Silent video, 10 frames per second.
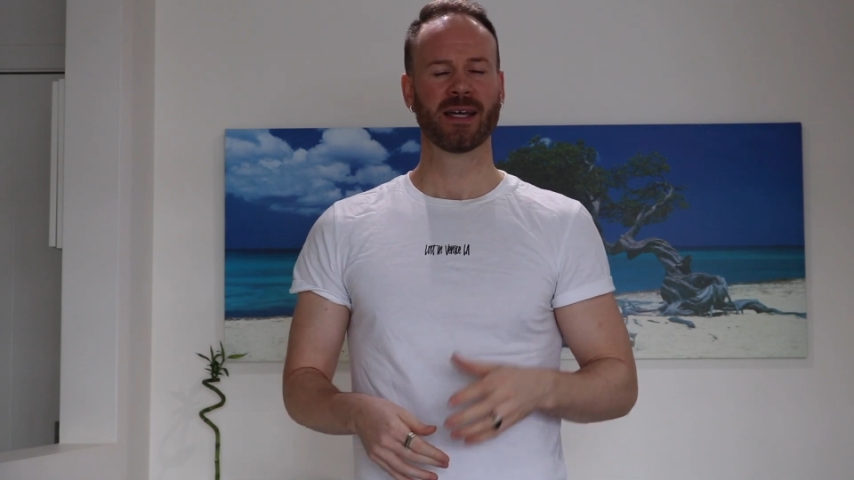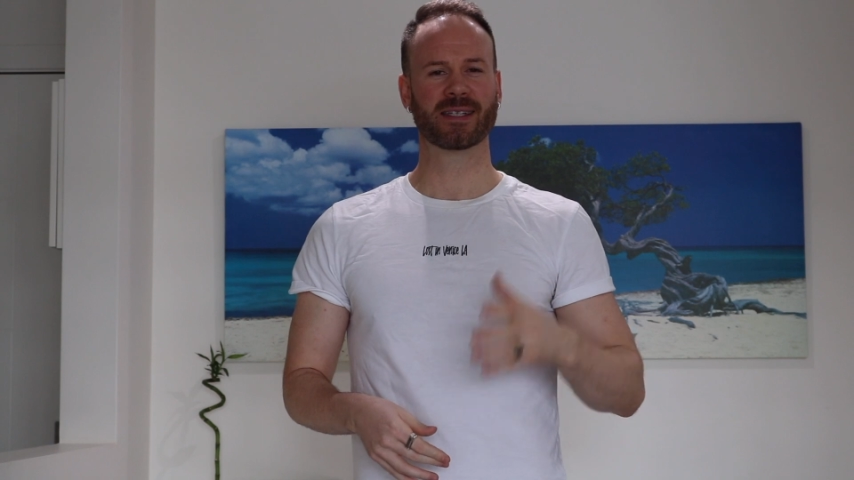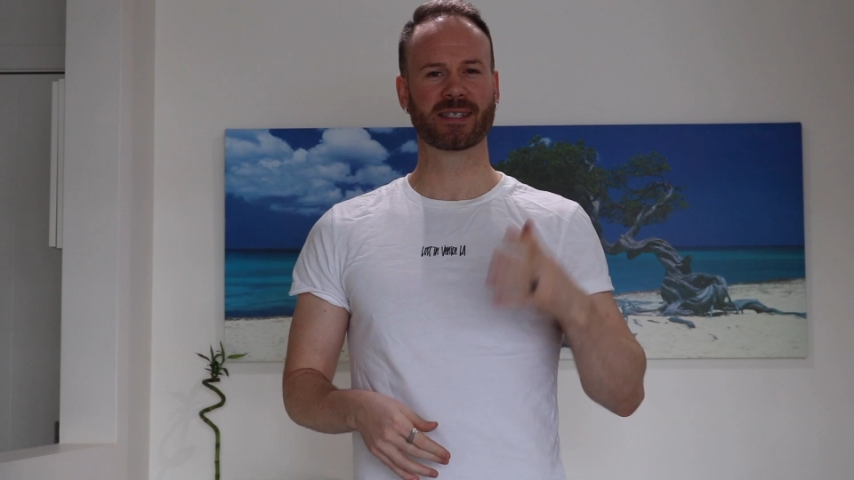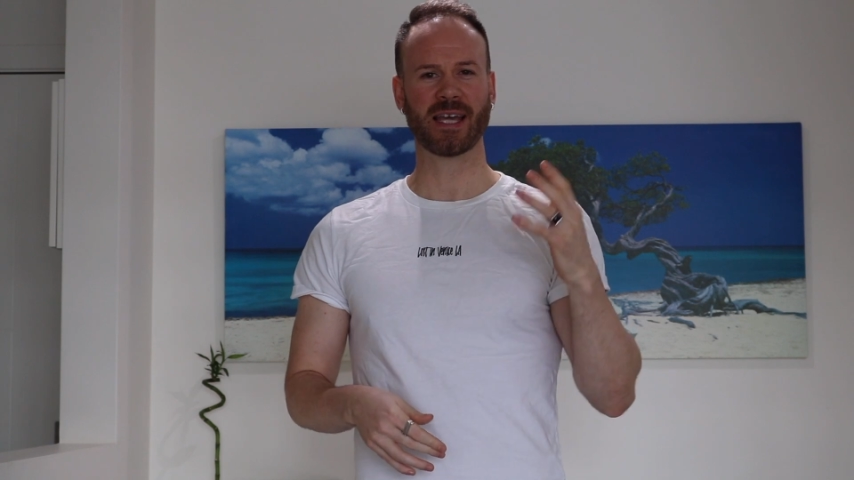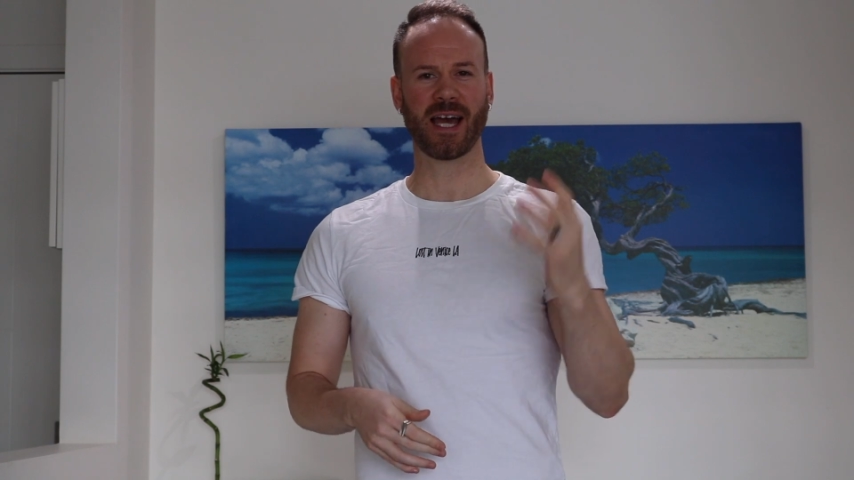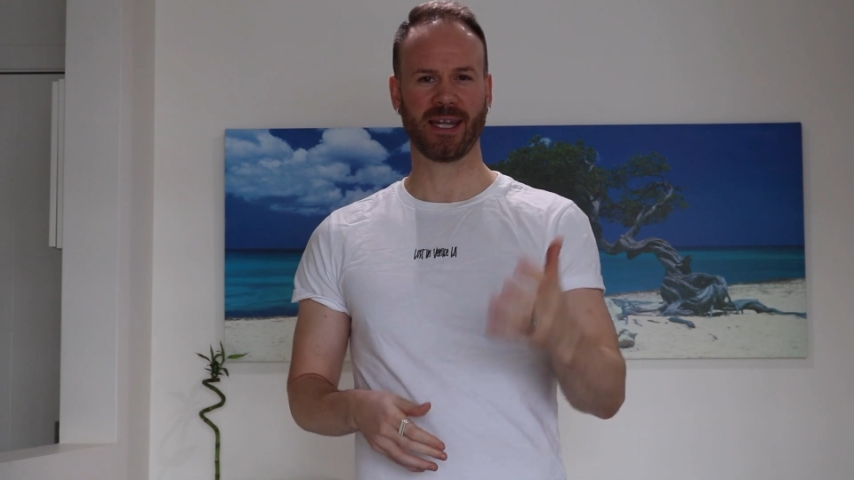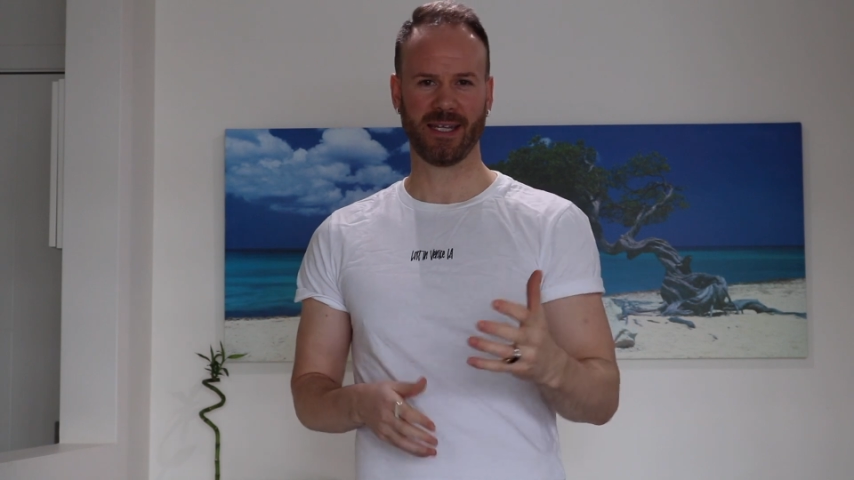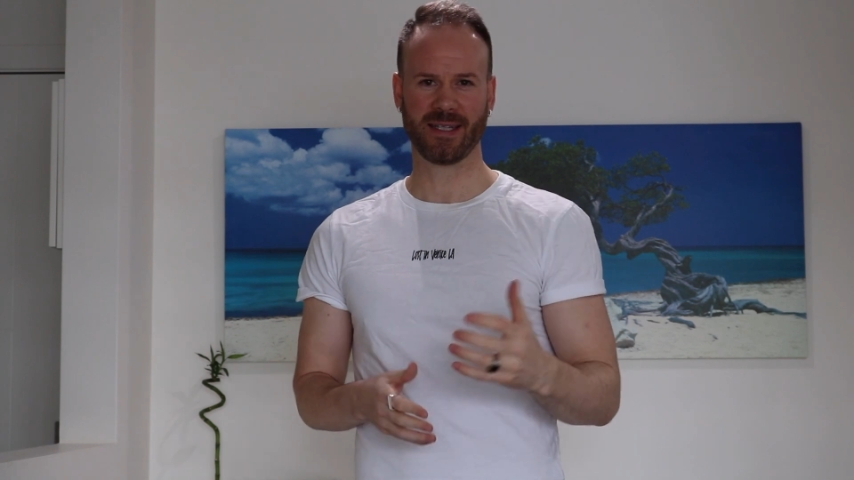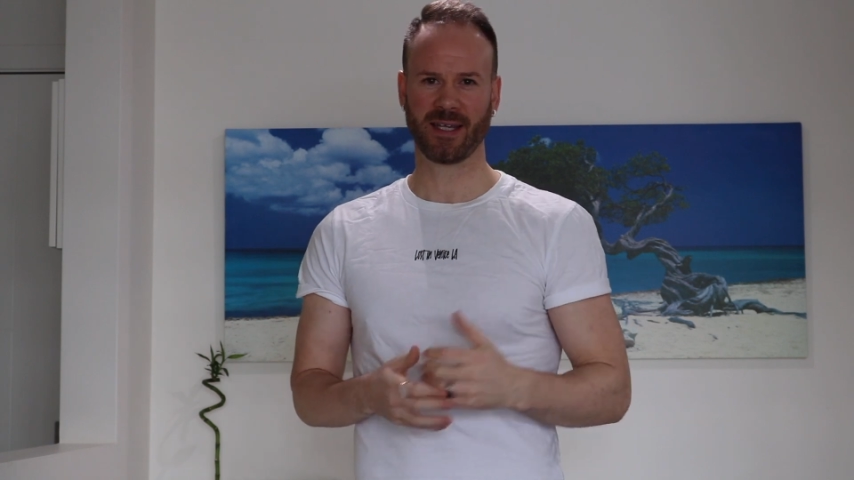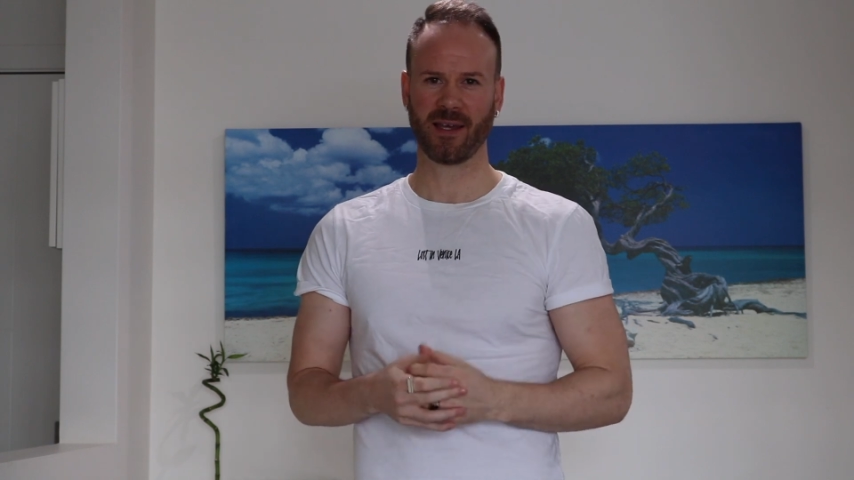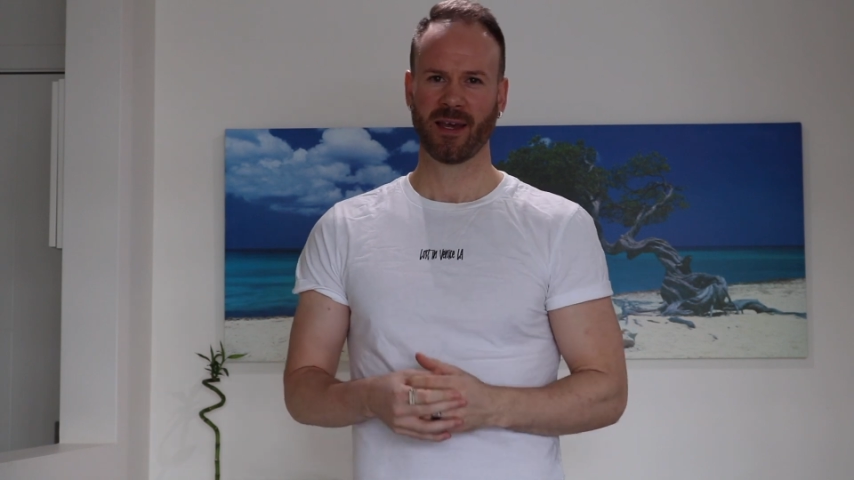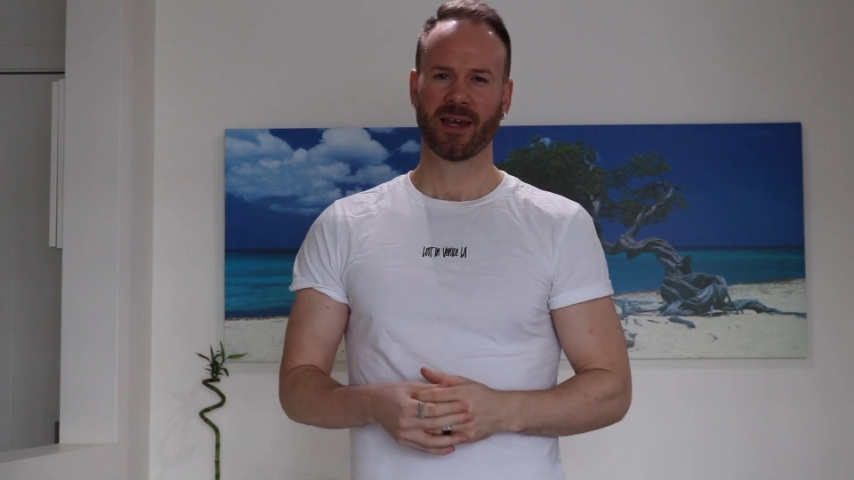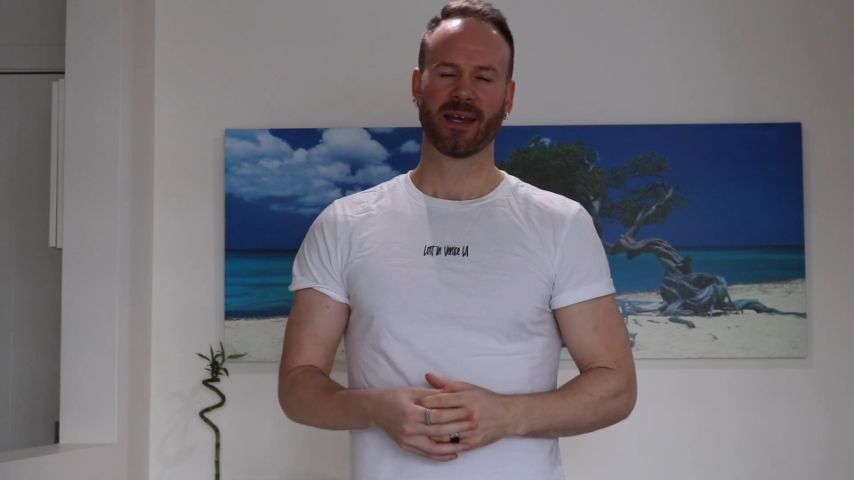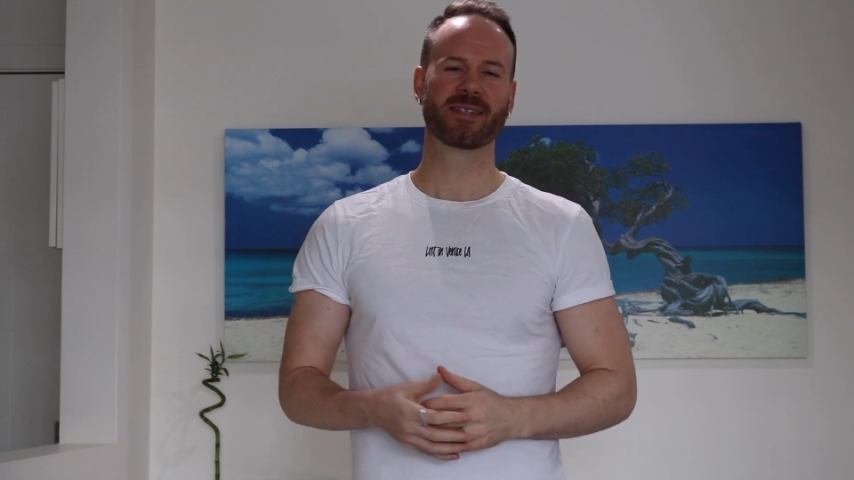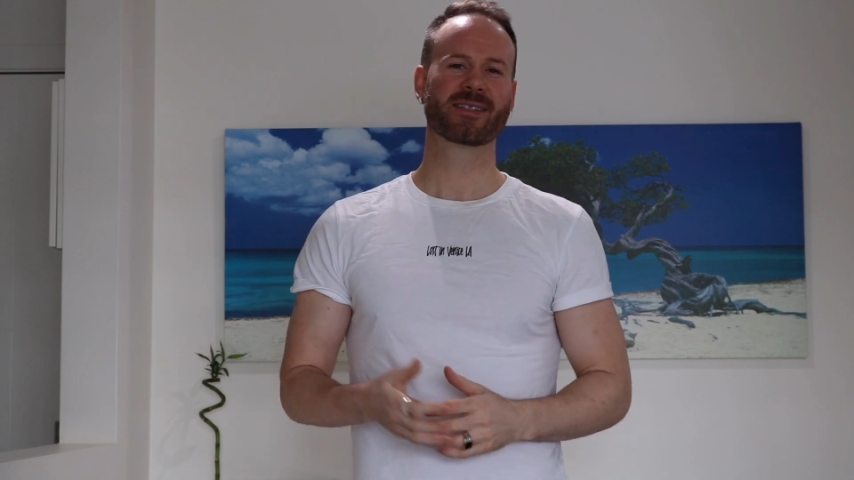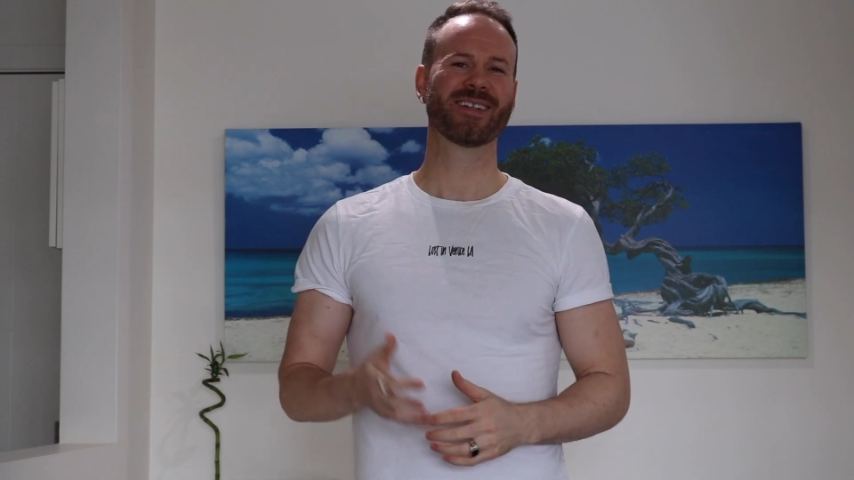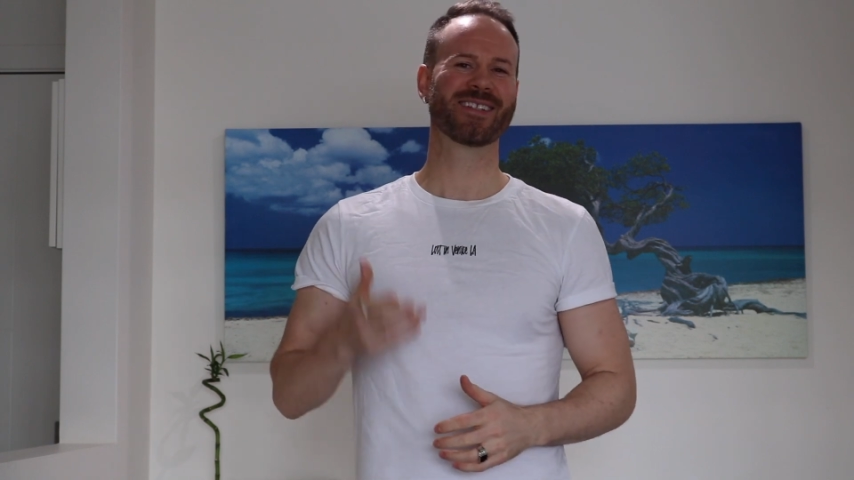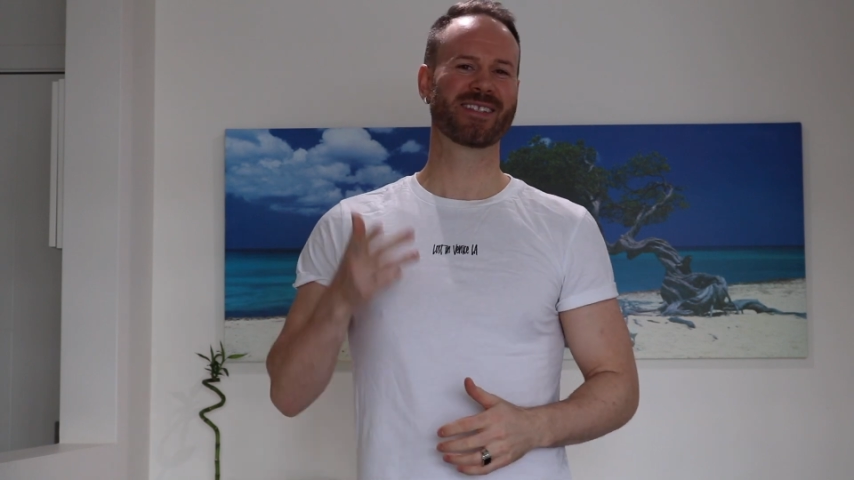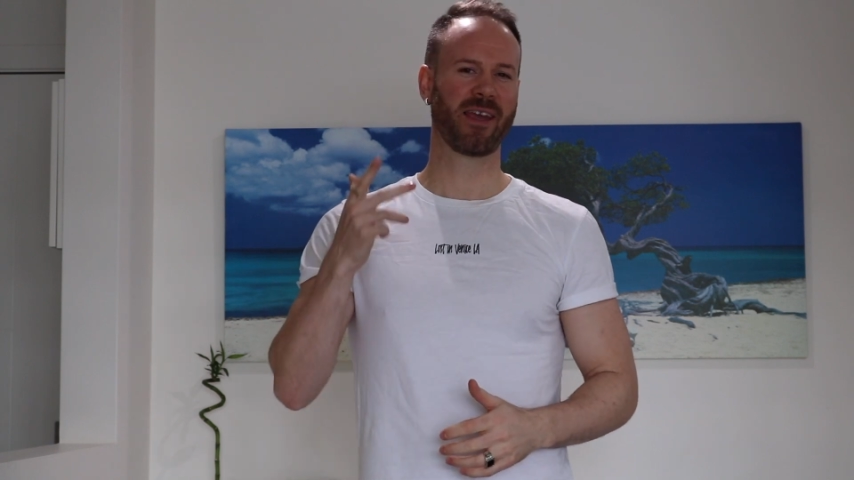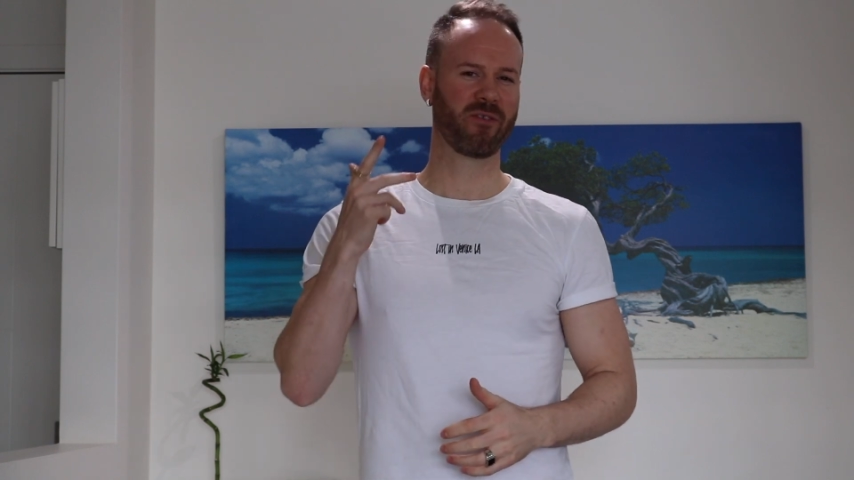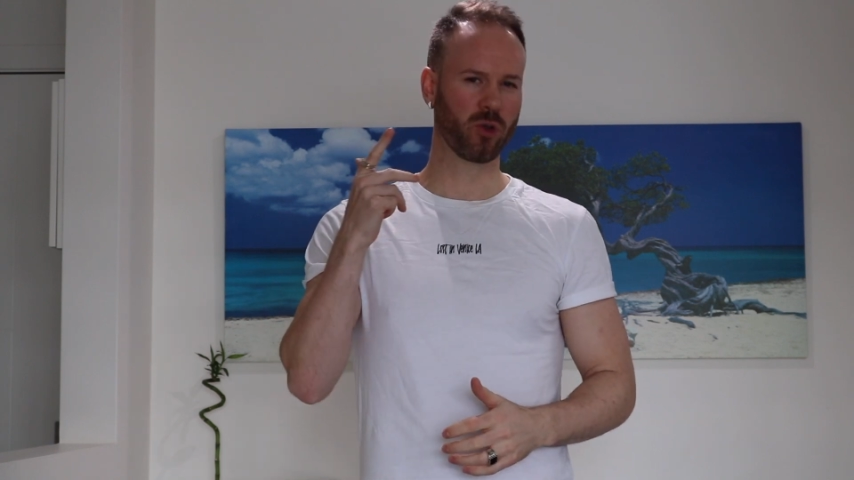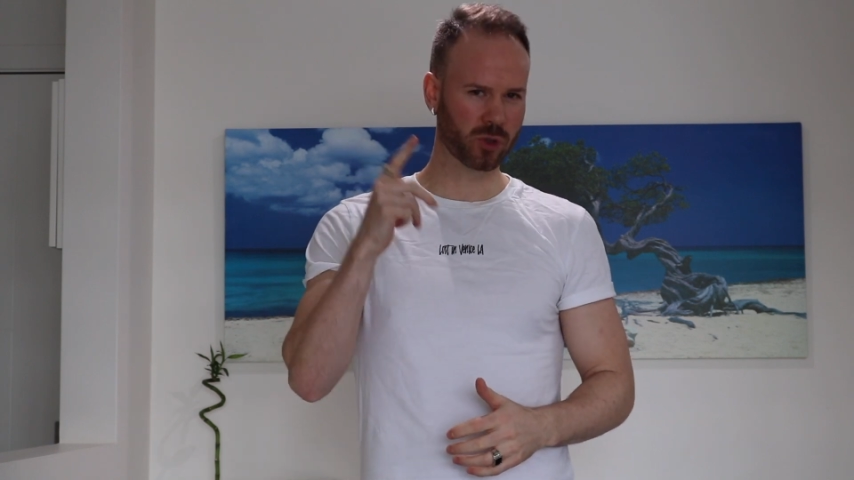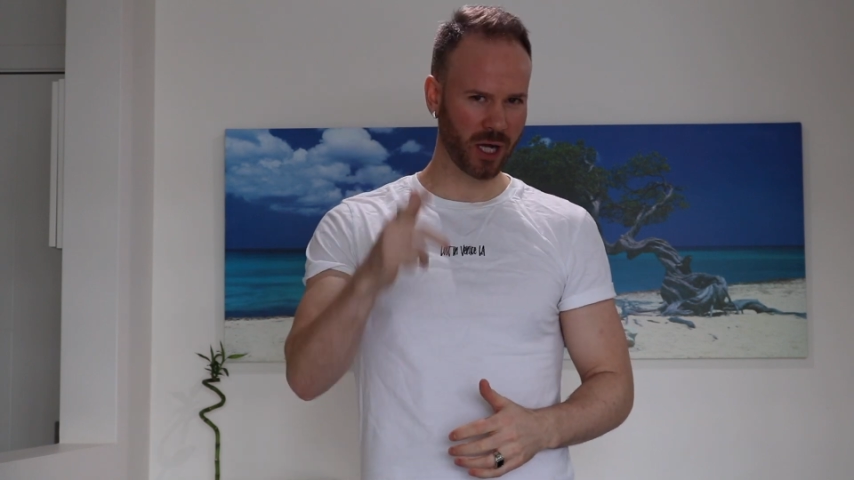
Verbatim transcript: It's that easy. It's gonna save you